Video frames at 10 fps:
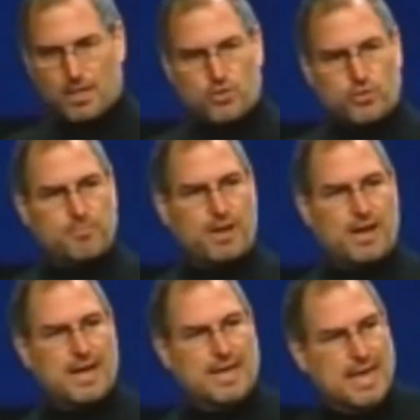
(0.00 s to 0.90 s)
You can
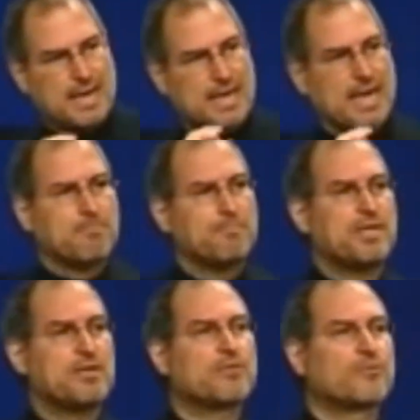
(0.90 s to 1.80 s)
buy a
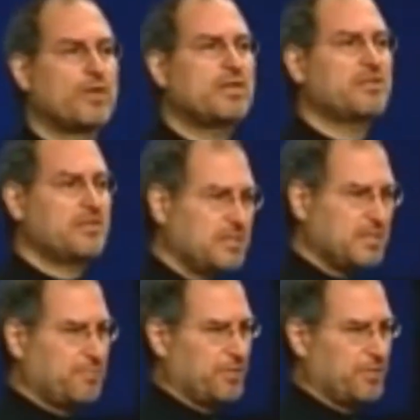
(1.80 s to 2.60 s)
MP3 CD